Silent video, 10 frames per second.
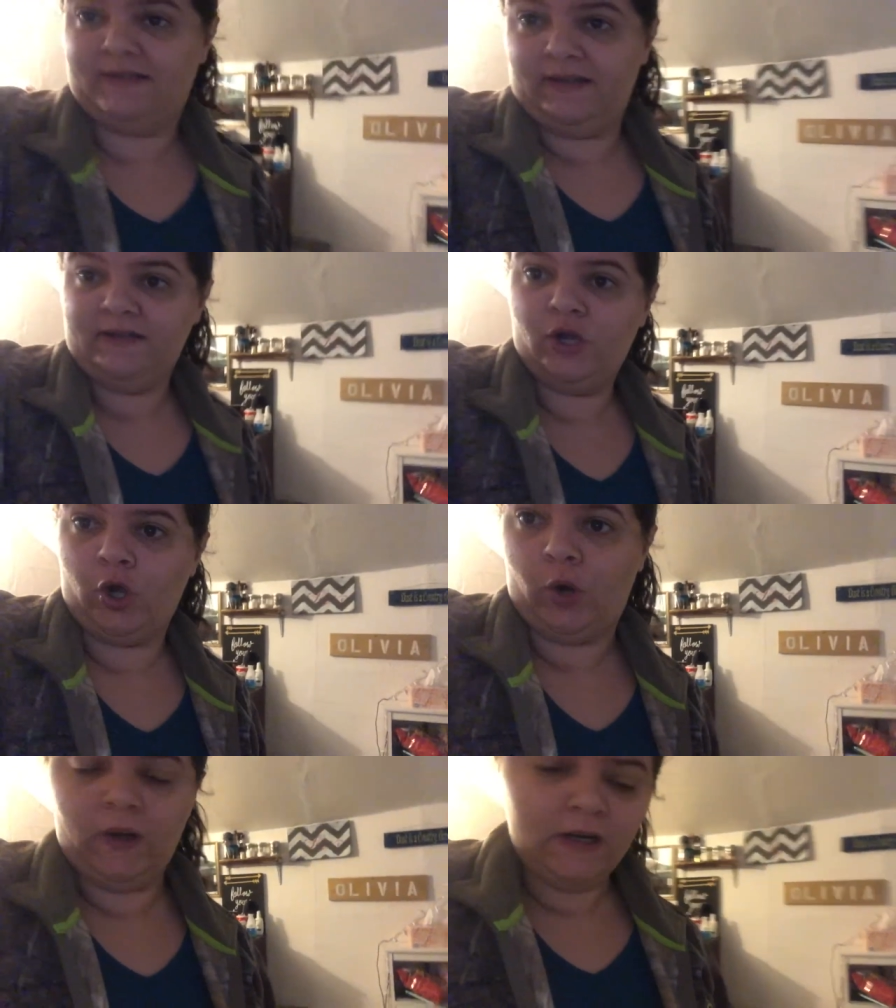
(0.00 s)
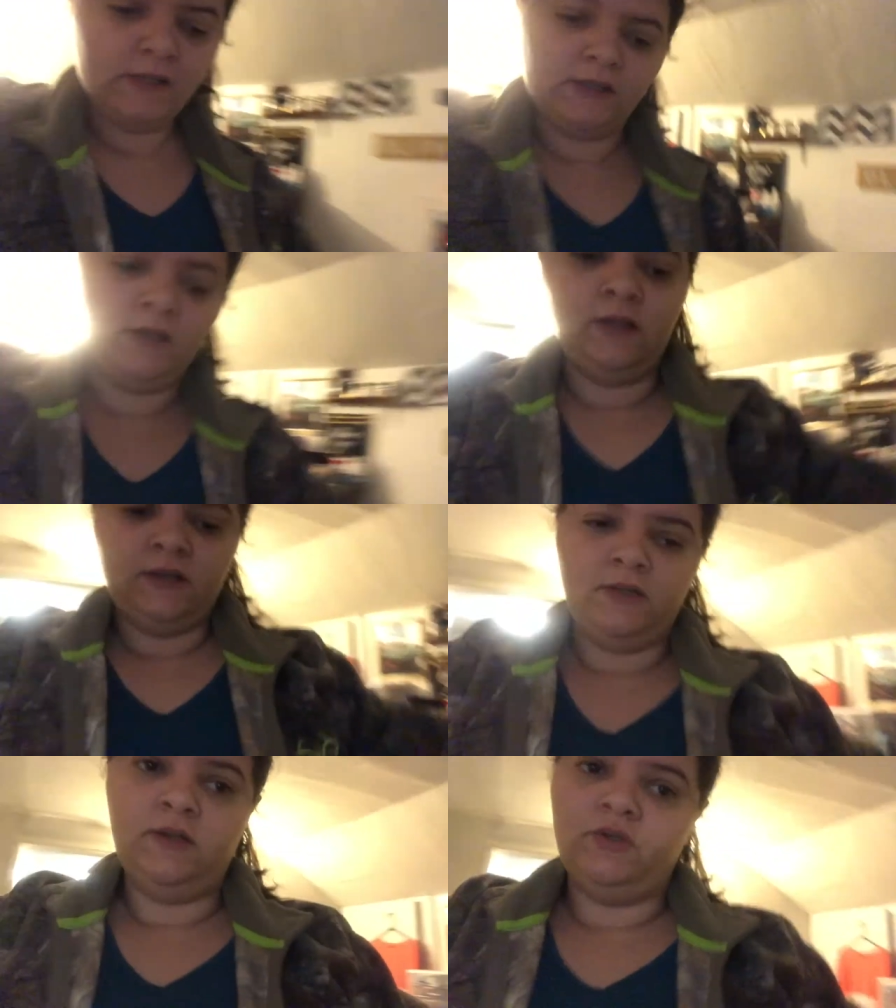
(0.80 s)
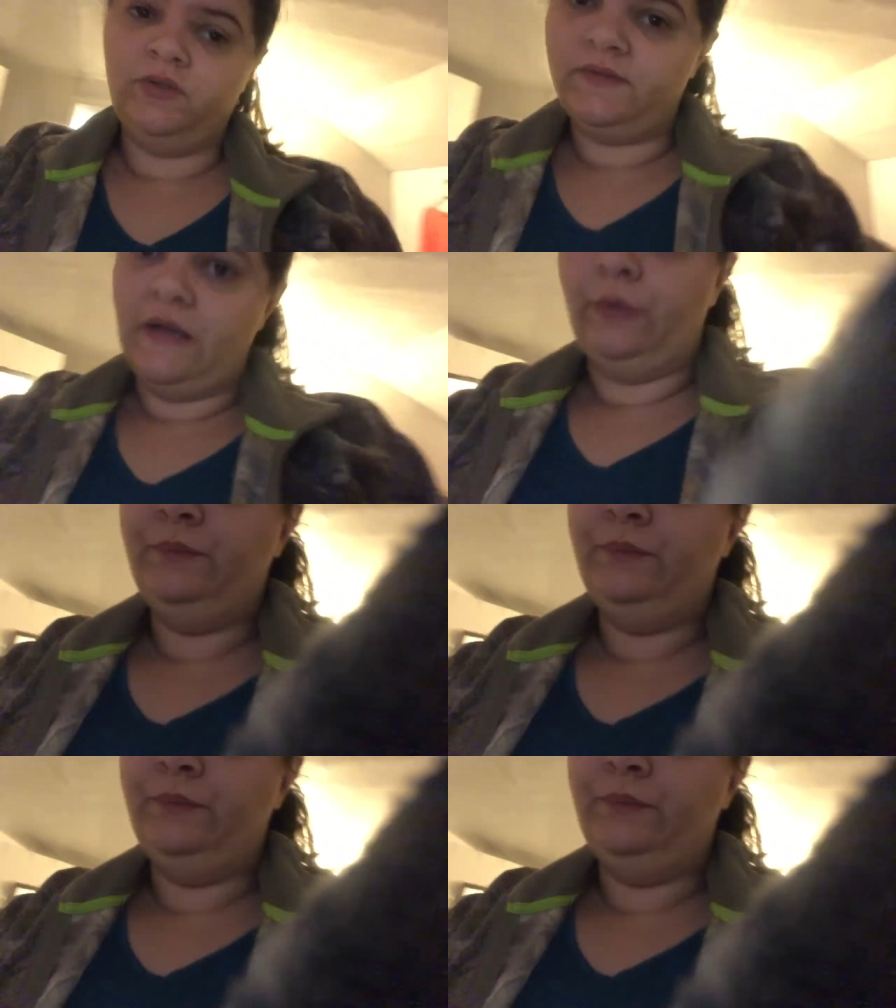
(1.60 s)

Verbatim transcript: still in the car. So